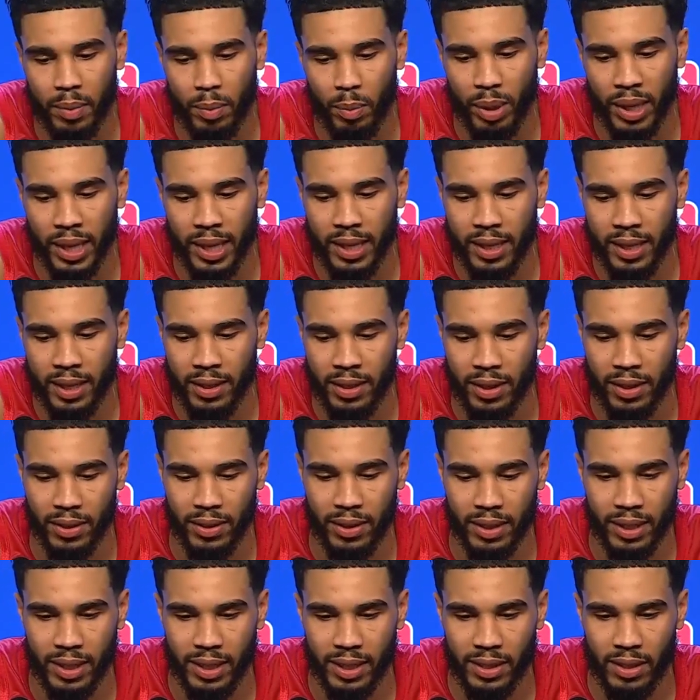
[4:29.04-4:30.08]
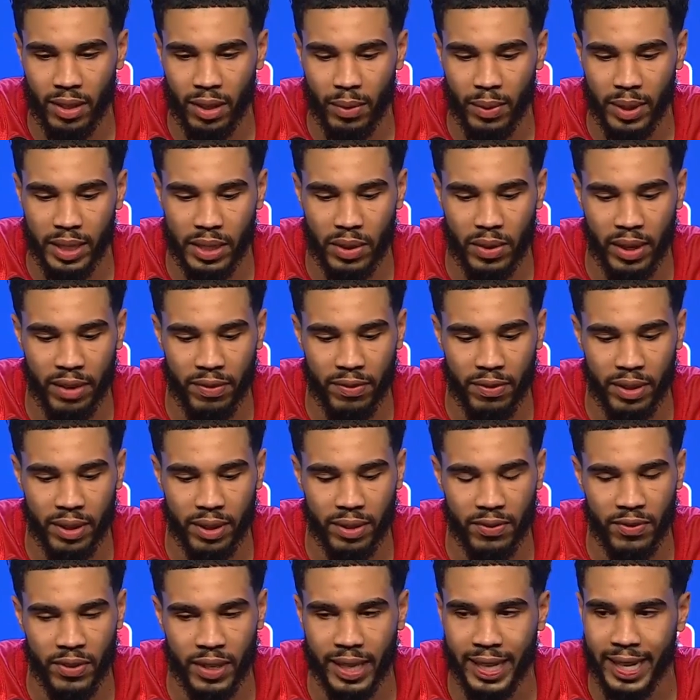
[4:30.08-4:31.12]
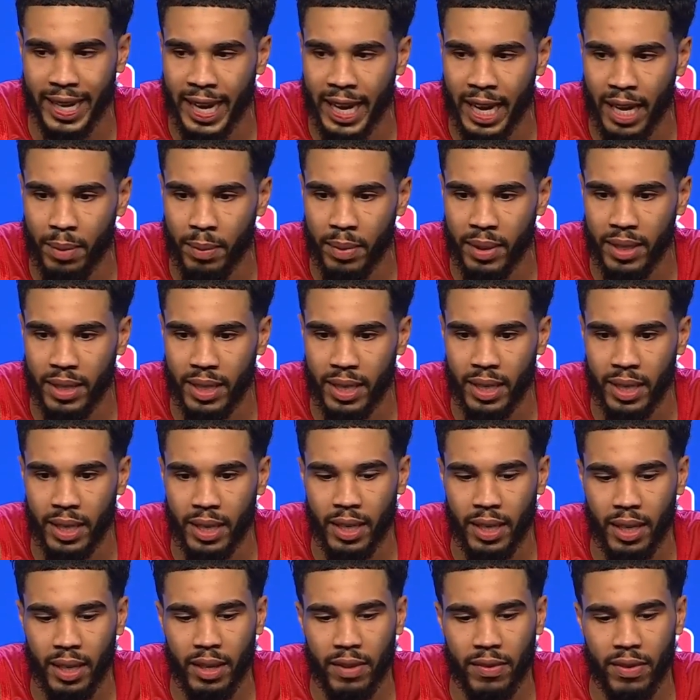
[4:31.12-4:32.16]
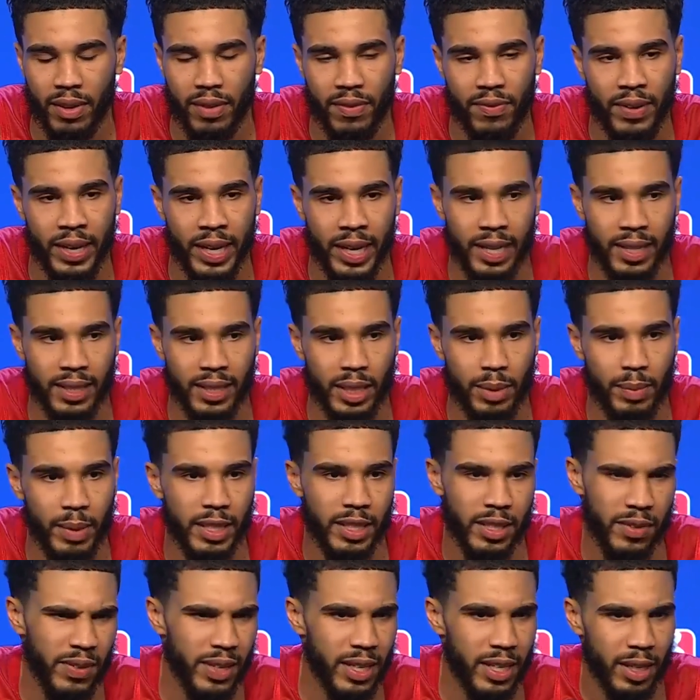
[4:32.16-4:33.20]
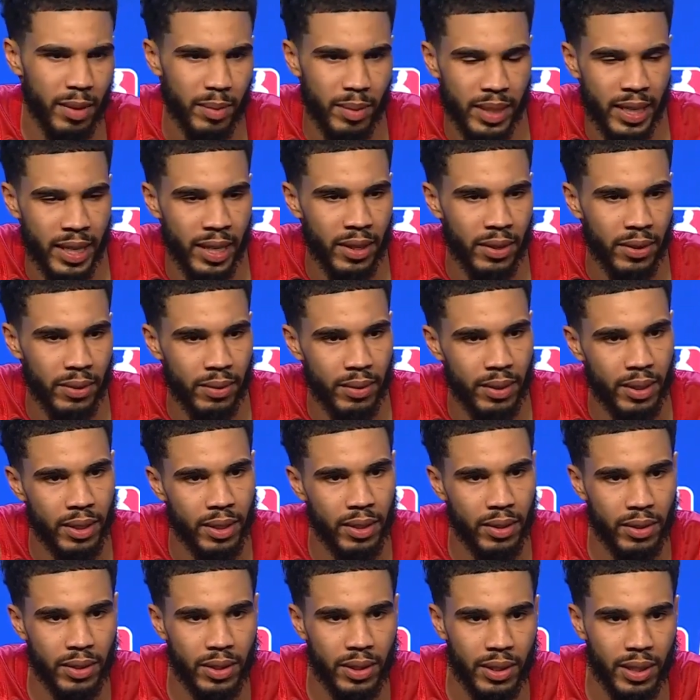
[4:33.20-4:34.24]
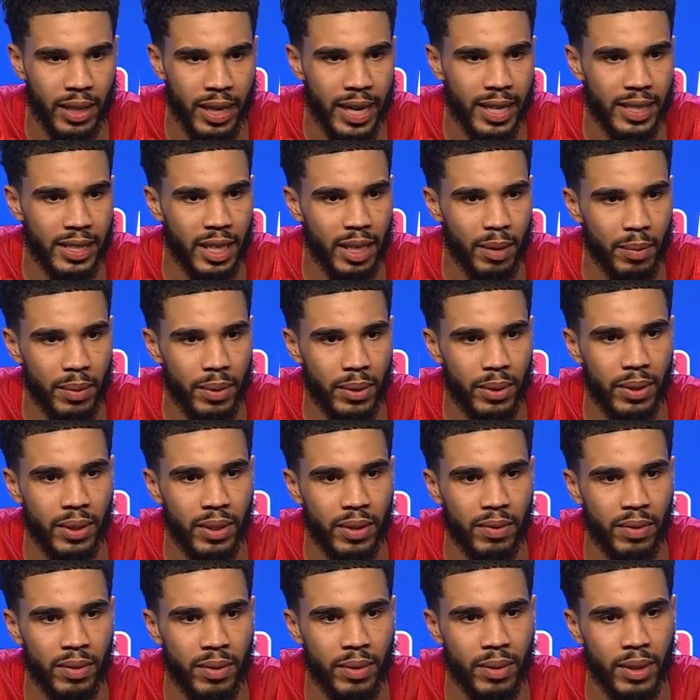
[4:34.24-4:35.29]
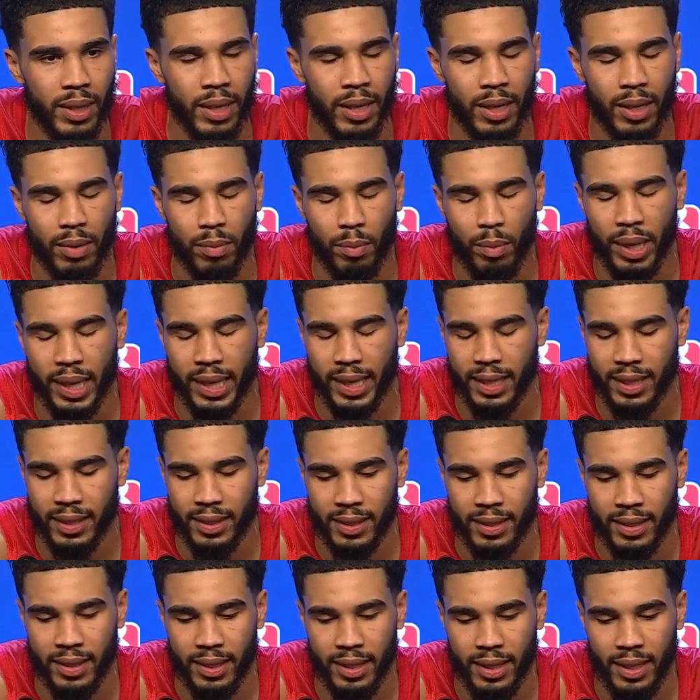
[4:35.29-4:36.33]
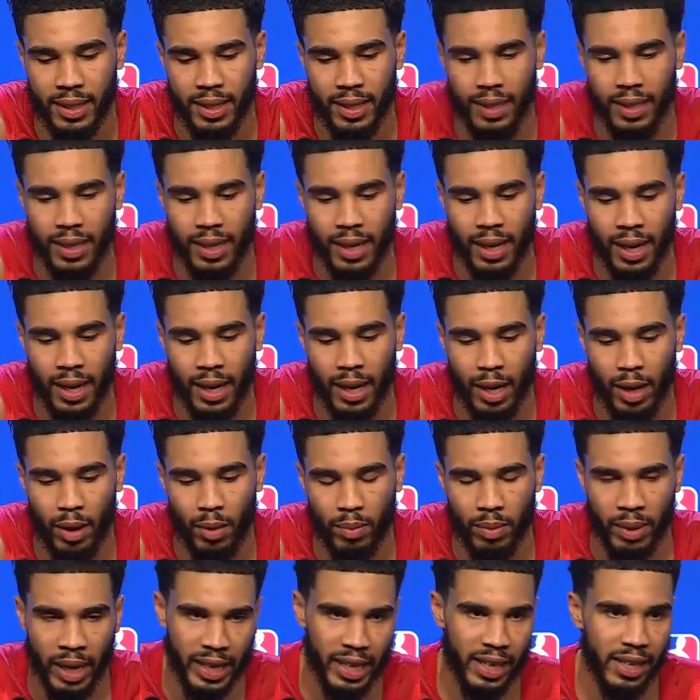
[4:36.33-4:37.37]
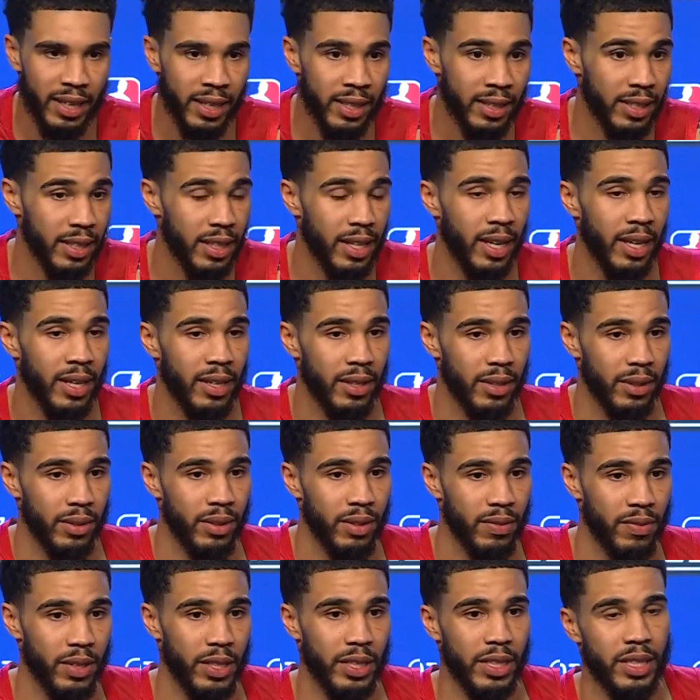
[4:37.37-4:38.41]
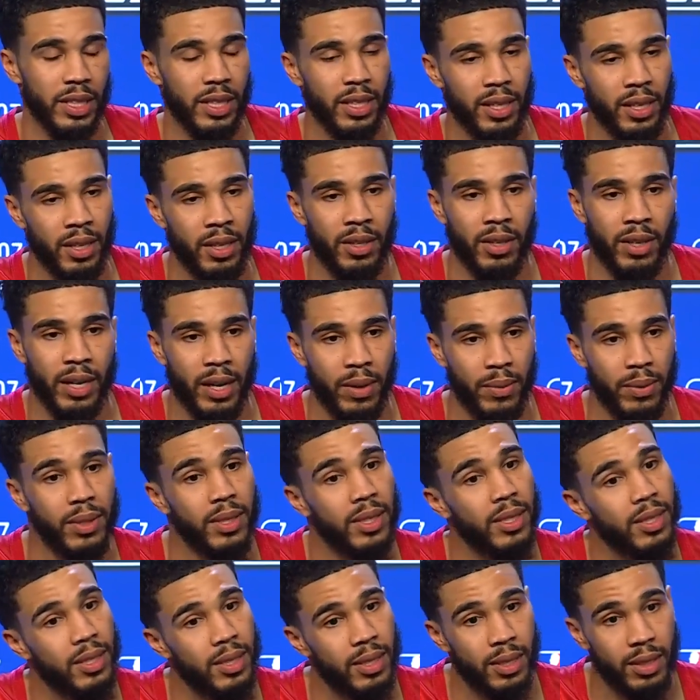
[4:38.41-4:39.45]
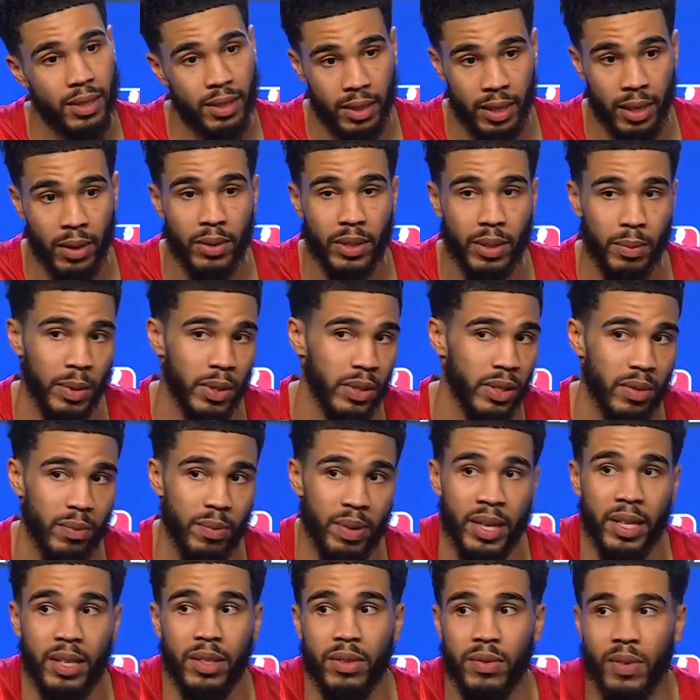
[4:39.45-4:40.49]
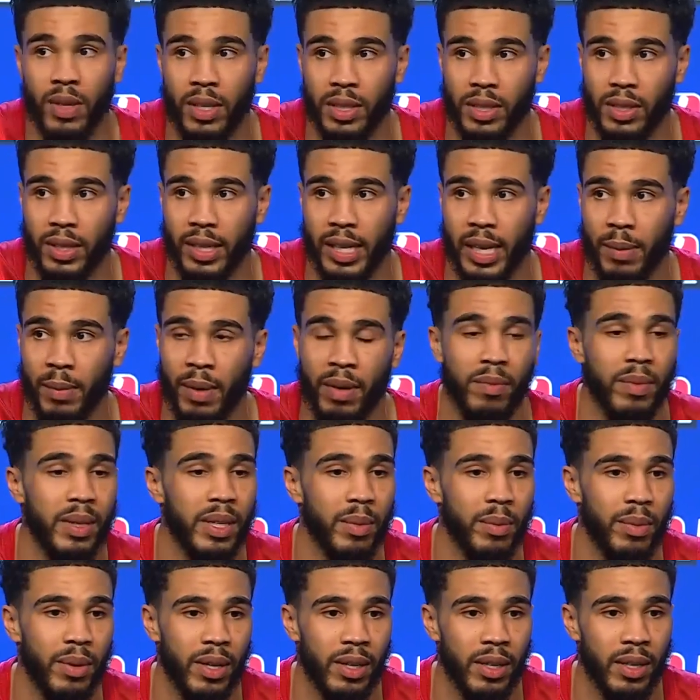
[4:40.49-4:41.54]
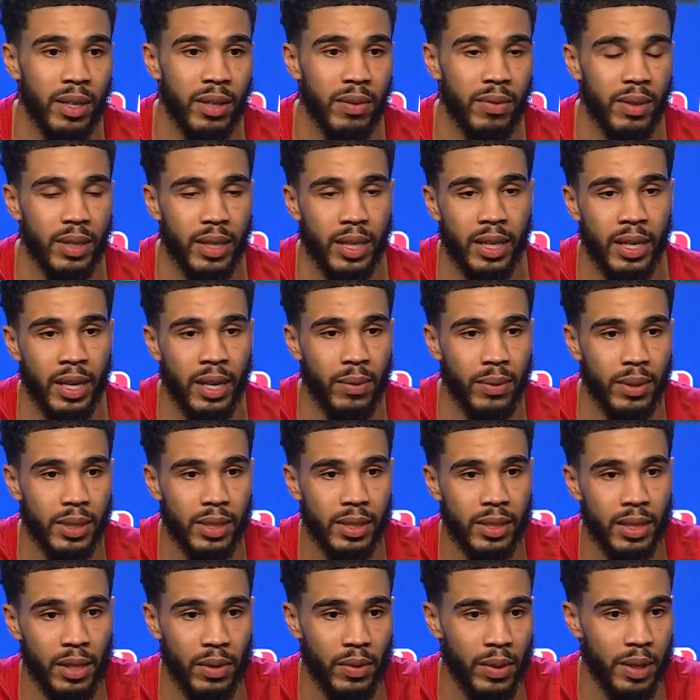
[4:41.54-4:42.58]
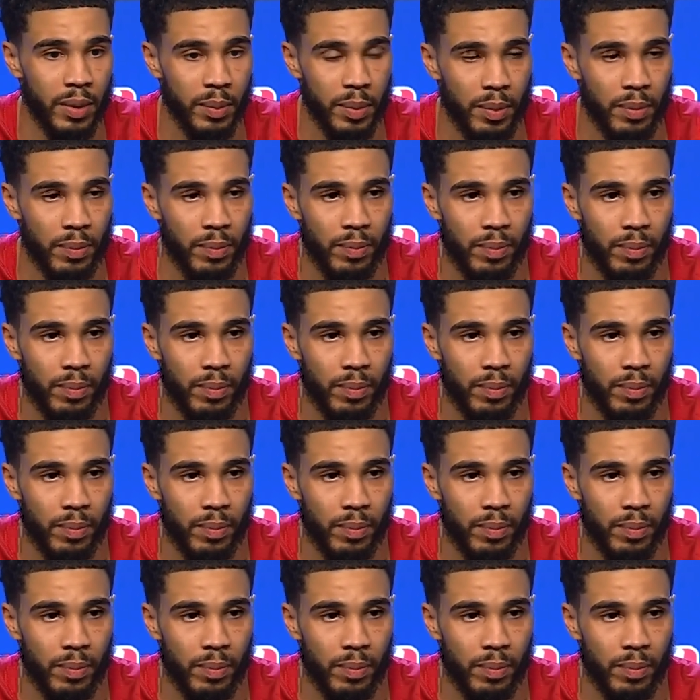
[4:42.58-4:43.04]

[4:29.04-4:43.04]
But, you know, it's always great for the game and for the fans, especially if it comes down, you know, to the last couple of buckets. Like it did in Chicago the first year. You know, that was the most competitive All-Star game I've been a part of, and that was incredible.